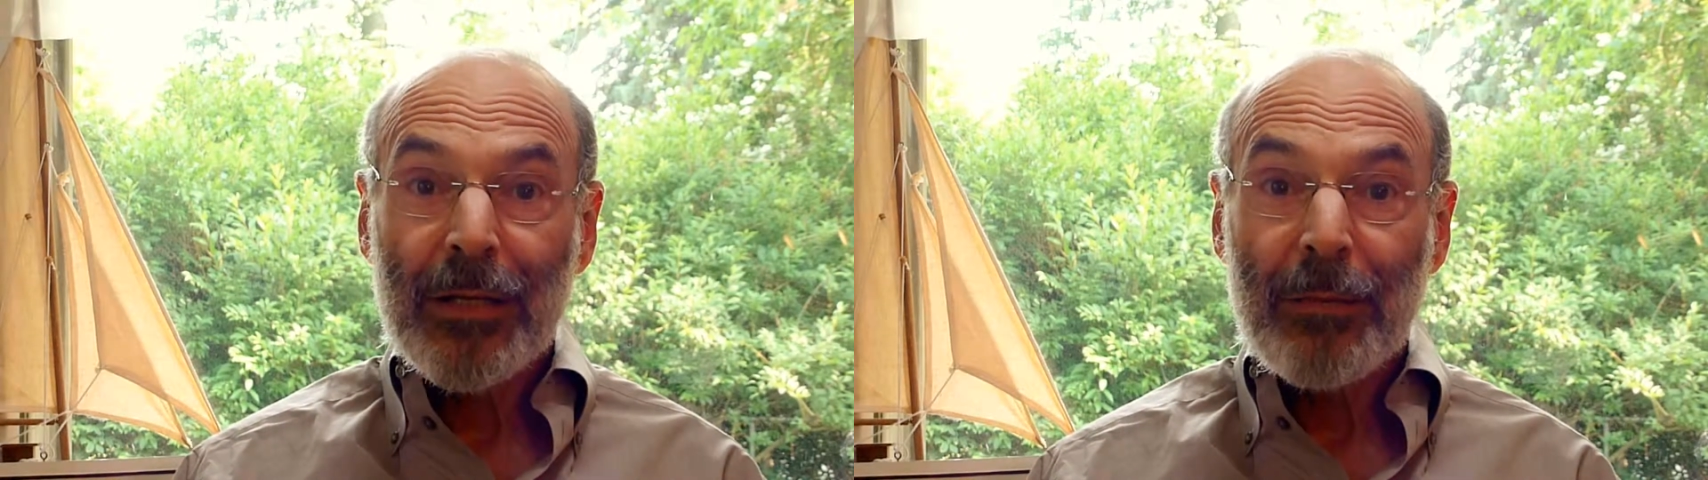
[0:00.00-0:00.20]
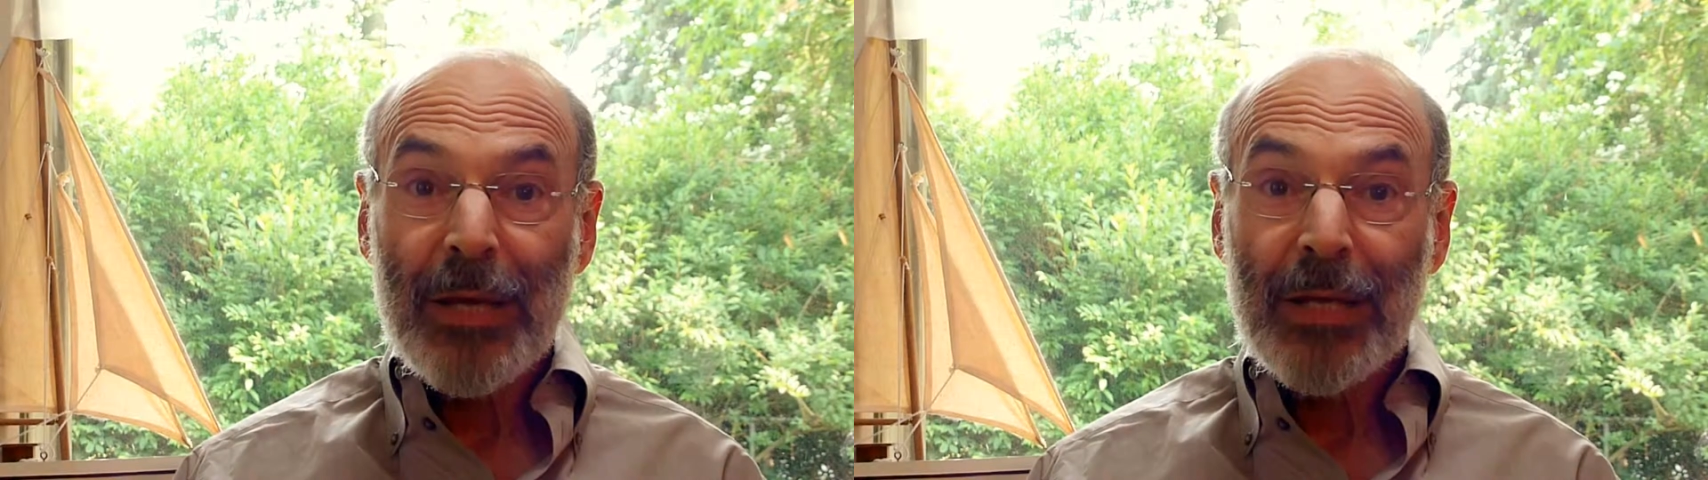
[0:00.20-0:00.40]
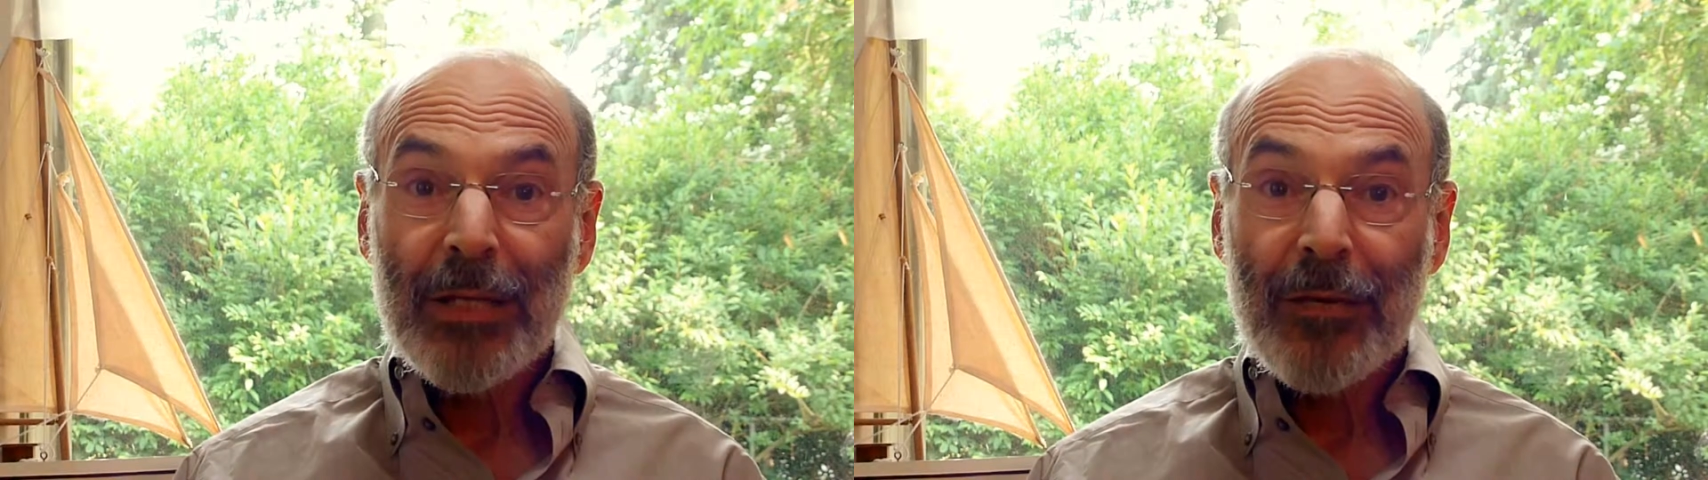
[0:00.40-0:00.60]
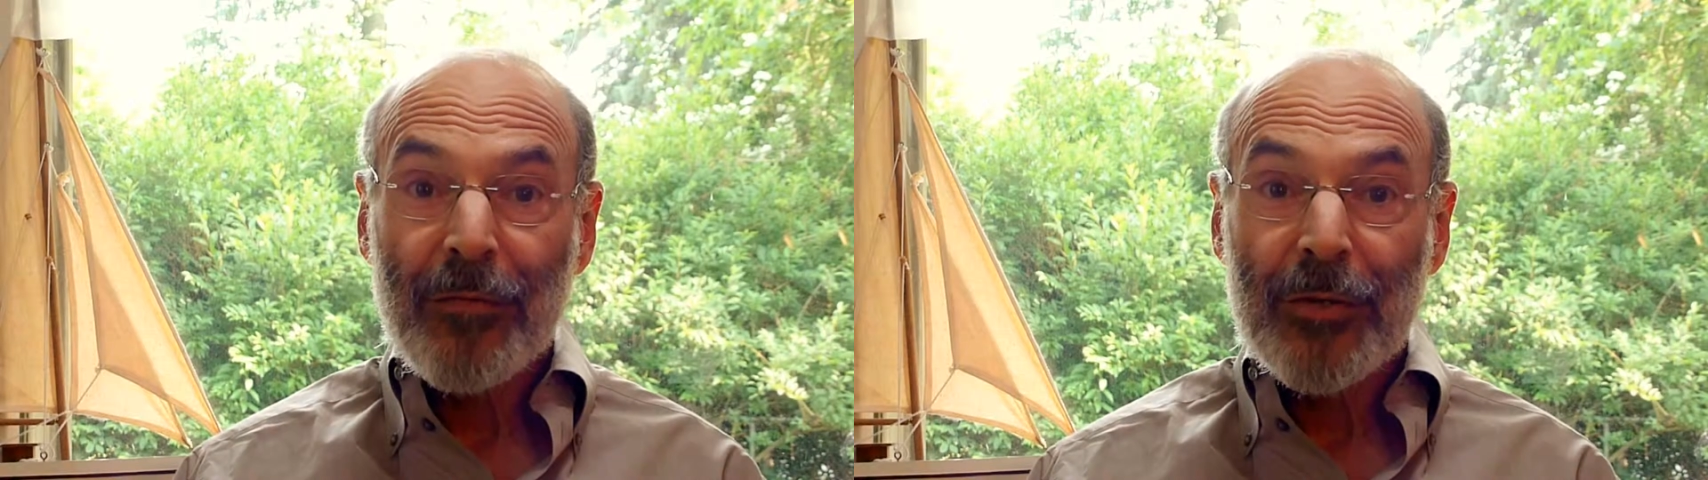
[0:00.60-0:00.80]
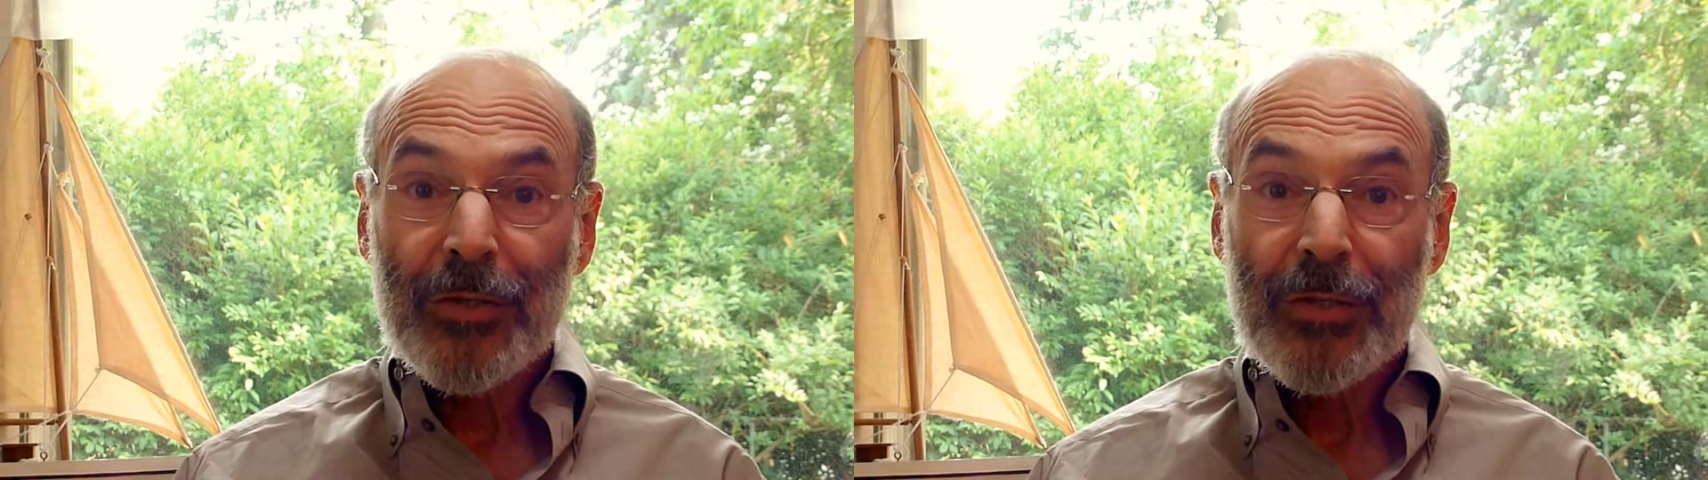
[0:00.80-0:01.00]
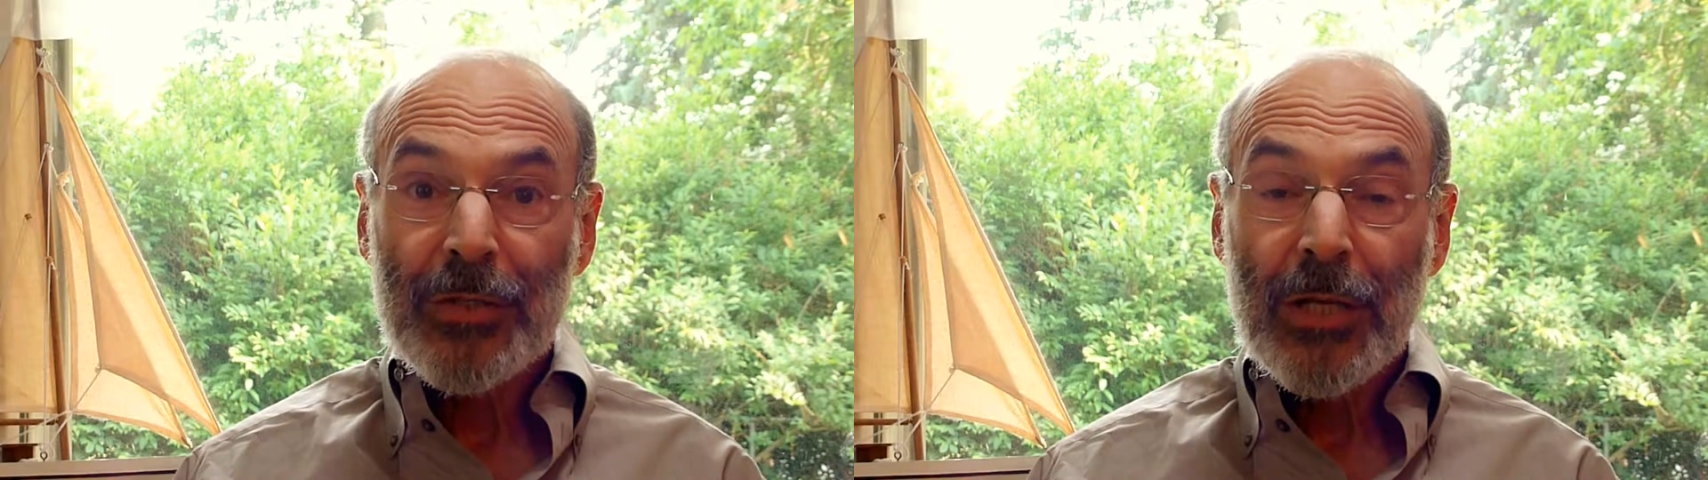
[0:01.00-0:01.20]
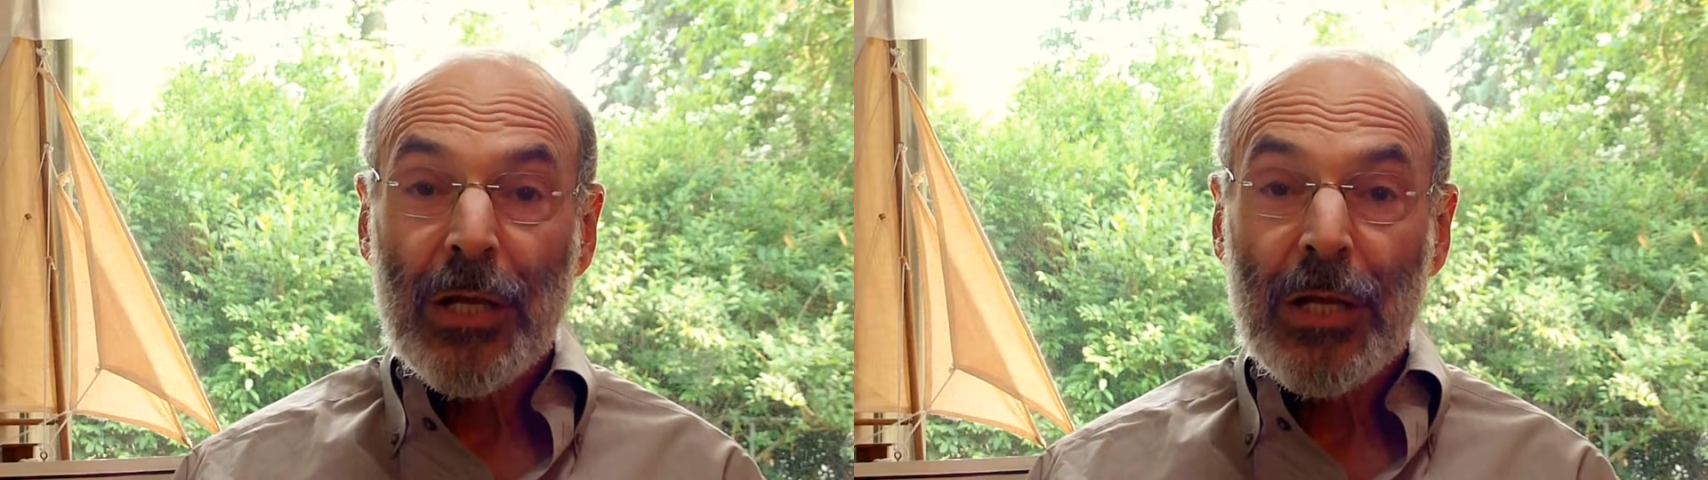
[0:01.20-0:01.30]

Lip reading: can make a difference.